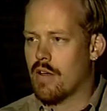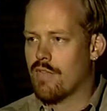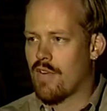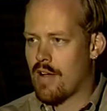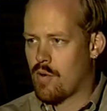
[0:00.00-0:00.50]

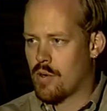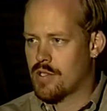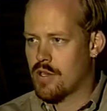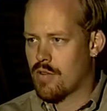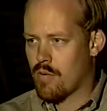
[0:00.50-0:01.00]

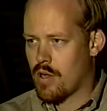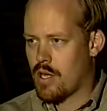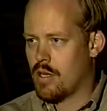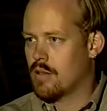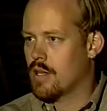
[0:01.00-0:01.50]

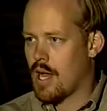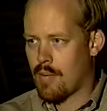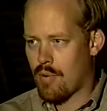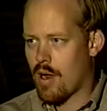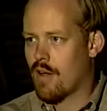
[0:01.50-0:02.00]
501c3
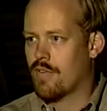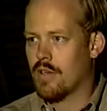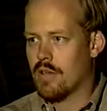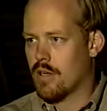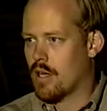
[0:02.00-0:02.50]
nonprofit
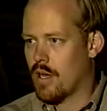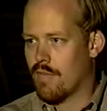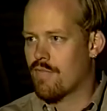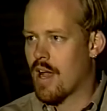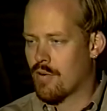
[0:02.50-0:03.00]

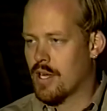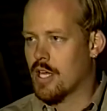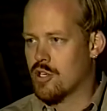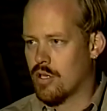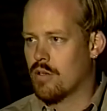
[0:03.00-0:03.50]

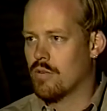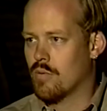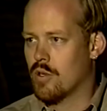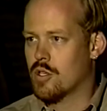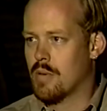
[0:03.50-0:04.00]
foundation,
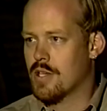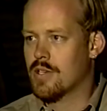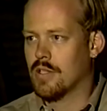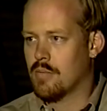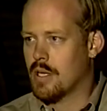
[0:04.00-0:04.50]
which
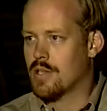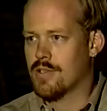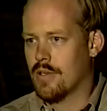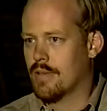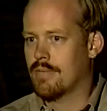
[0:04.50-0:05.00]
basically means
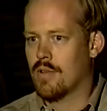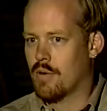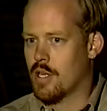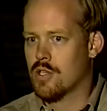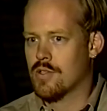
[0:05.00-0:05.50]
that
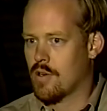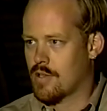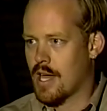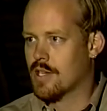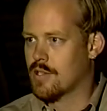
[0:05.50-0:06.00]
donations are
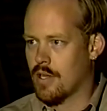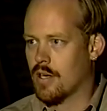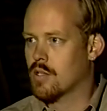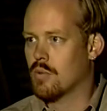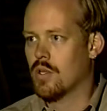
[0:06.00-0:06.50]
tax
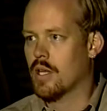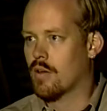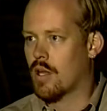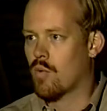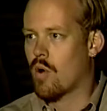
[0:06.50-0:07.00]
deductible,
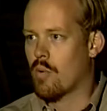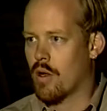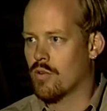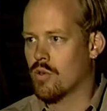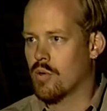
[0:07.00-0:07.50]
and what we
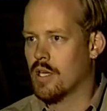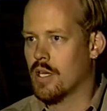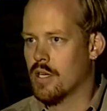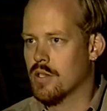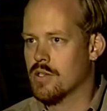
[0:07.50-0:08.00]
are
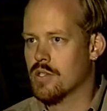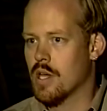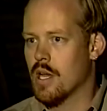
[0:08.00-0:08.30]
doing is